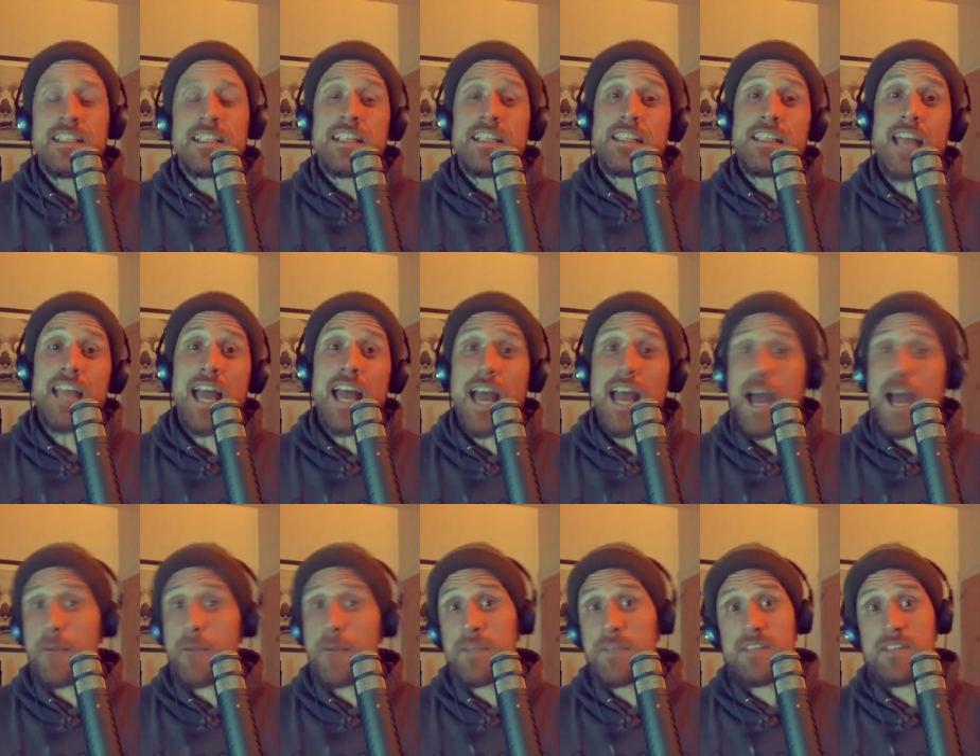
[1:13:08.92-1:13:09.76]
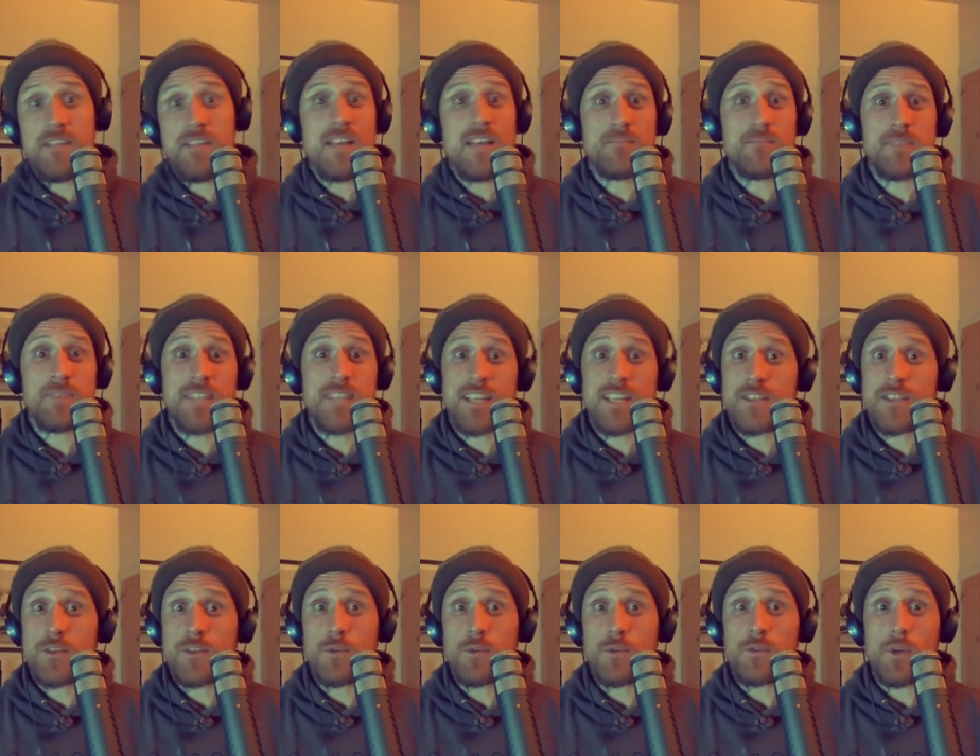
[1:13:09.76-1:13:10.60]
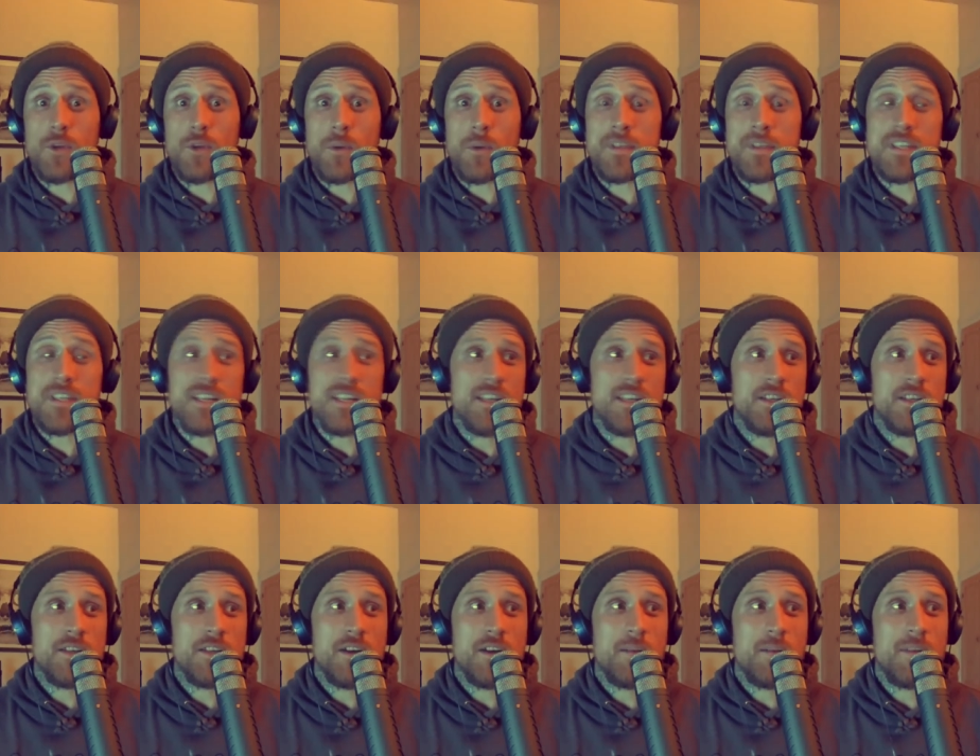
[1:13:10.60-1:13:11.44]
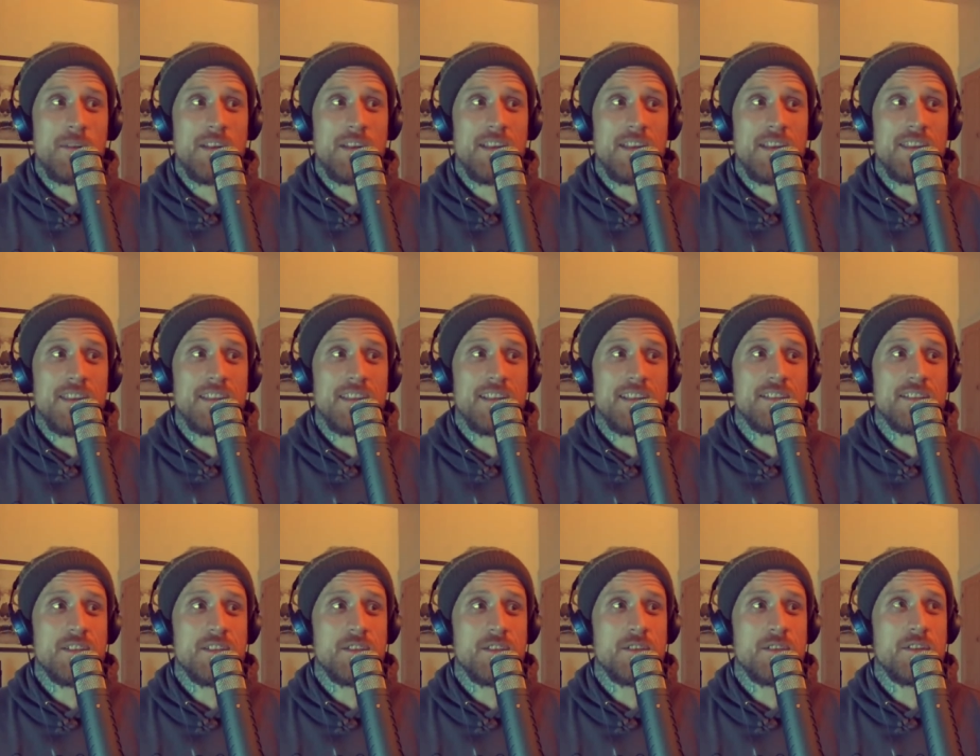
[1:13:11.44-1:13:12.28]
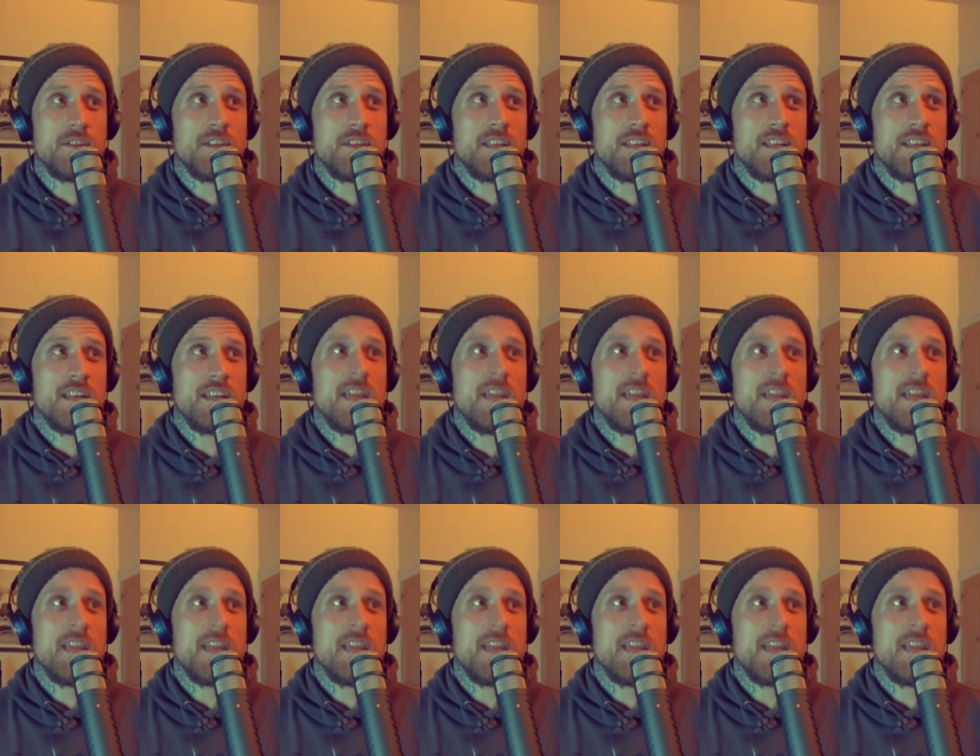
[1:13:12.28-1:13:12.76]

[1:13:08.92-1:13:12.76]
Yeah, I mean, but that's cool though, isn't it? You know what I mean? I think that's a good thing.